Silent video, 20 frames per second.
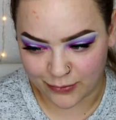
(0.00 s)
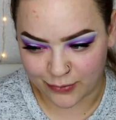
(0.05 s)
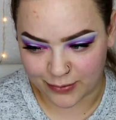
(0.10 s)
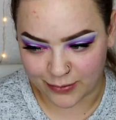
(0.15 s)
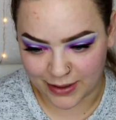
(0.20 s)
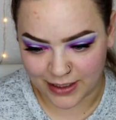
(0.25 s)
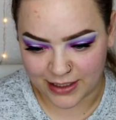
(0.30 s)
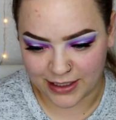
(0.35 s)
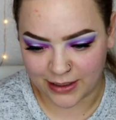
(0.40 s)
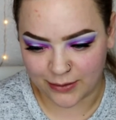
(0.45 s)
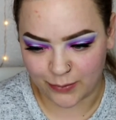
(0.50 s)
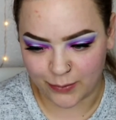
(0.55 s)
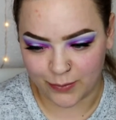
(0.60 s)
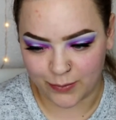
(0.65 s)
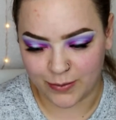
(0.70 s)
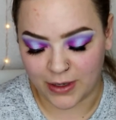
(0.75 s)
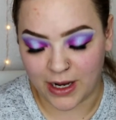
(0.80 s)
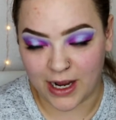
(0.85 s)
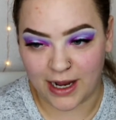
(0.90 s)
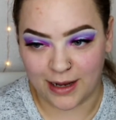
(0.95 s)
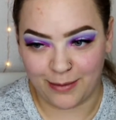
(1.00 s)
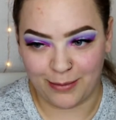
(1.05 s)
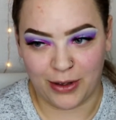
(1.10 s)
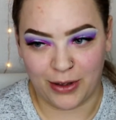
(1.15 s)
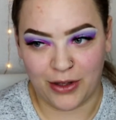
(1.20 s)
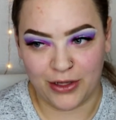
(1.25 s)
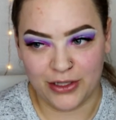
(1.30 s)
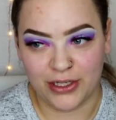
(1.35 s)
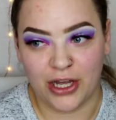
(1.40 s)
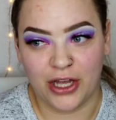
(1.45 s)
really
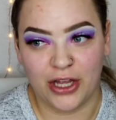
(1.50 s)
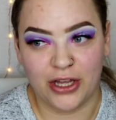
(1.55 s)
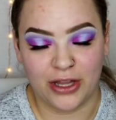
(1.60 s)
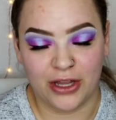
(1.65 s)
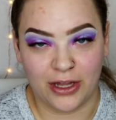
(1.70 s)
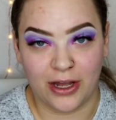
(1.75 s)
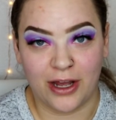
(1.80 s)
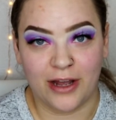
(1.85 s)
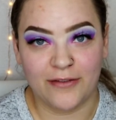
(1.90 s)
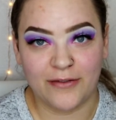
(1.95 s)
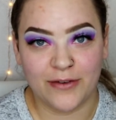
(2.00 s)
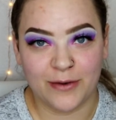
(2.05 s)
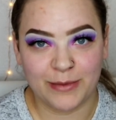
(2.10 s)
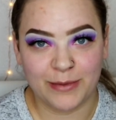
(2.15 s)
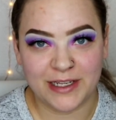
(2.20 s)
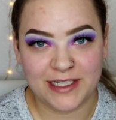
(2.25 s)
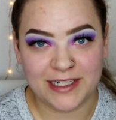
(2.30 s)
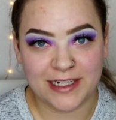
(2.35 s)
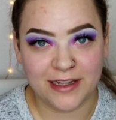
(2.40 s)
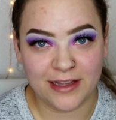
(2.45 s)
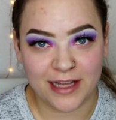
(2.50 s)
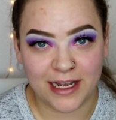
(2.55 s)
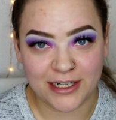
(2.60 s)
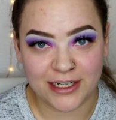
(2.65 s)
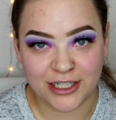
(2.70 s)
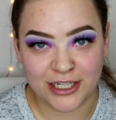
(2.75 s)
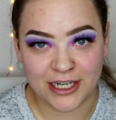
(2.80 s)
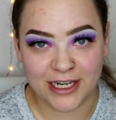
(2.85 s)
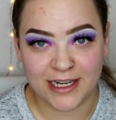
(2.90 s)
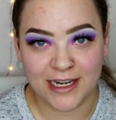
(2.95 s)
eyeballed a lot from this
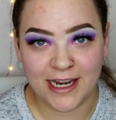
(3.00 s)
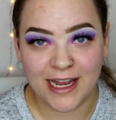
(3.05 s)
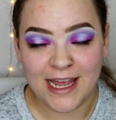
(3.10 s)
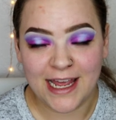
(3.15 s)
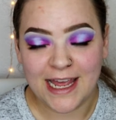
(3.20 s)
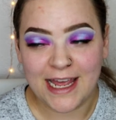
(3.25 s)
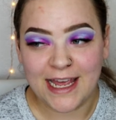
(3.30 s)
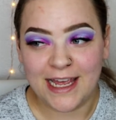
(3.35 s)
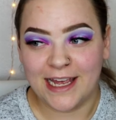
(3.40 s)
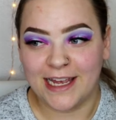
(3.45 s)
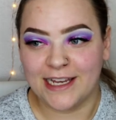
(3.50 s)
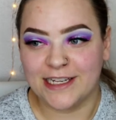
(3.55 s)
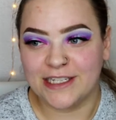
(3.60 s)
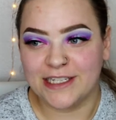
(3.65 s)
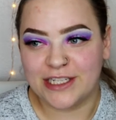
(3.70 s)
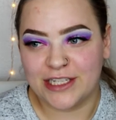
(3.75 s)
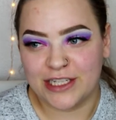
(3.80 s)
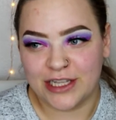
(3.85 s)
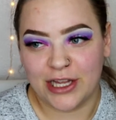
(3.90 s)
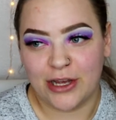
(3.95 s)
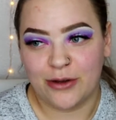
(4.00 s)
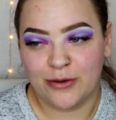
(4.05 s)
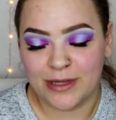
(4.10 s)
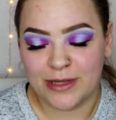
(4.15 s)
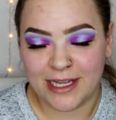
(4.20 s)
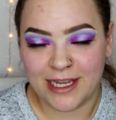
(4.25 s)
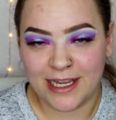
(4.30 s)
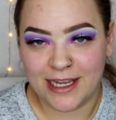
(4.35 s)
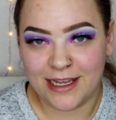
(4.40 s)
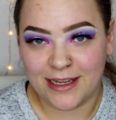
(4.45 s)
collection and
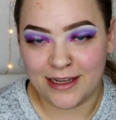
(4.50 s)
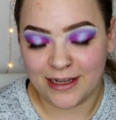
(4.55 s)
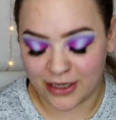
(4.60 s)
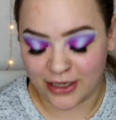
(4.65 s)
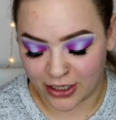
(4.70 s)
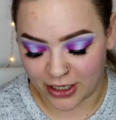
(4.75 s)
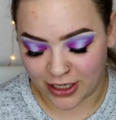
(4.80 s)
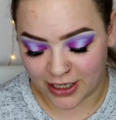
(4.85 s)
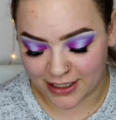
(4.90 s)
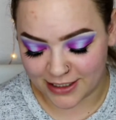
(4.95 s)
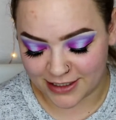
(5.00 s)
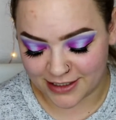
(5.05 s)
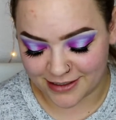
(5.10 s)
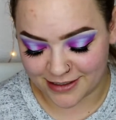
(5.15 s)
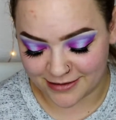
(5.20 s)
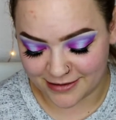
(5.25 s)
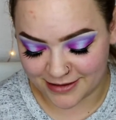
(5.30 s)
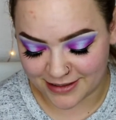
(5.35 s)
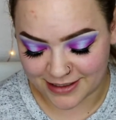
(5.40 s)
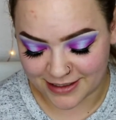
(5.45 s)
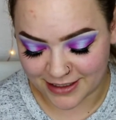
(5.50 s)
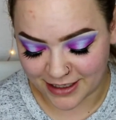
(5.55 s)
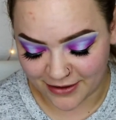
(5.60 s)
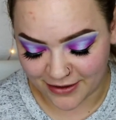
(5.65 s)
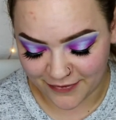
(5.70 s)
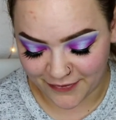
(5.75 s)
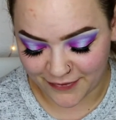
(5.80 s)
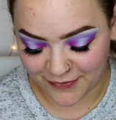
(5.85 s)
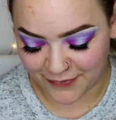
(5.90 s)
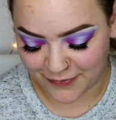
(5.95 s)
slowly got
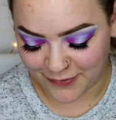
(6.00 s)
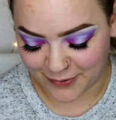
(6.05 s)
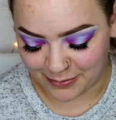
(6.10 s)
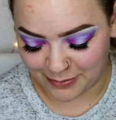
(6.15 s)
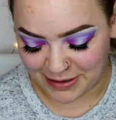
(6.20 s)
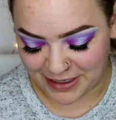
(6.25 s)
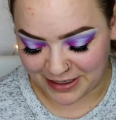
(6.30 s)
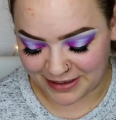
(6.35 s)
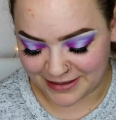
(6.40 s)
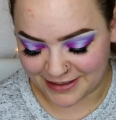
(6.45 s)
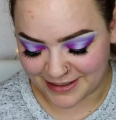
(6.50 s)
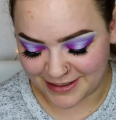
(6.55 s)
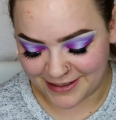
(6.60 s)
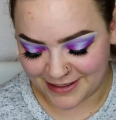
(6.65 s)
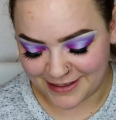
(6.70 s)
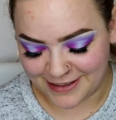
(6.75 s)
stuff from it.